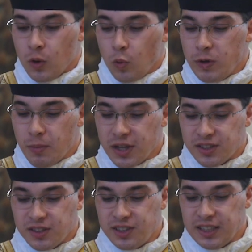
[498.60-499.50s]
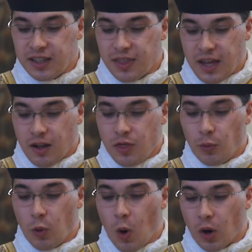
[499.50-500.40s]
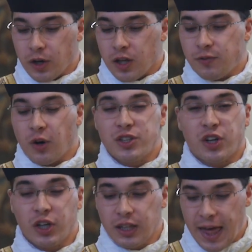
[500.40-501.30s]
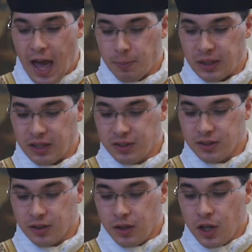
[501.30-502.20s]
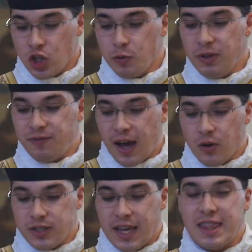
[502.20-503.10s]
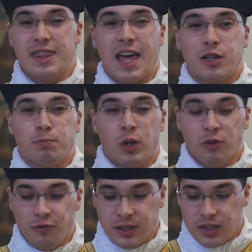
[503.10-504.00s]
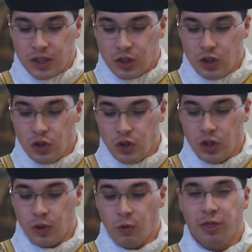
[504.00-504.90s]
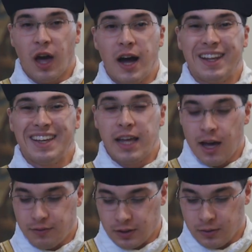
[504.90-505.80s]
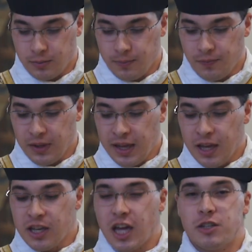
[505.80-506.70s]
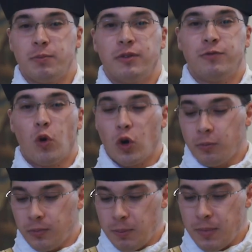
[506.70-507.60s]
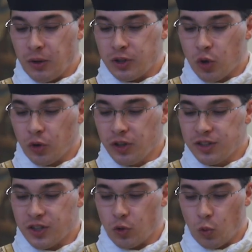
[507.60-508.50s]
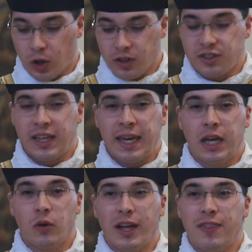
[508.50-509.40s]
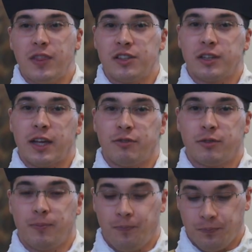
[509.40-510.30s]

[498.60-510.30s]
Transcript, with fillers: we must seek then the reward of our eternal happiness to be found in that perfect union with God in heaven and perform meritorious good works here in this life.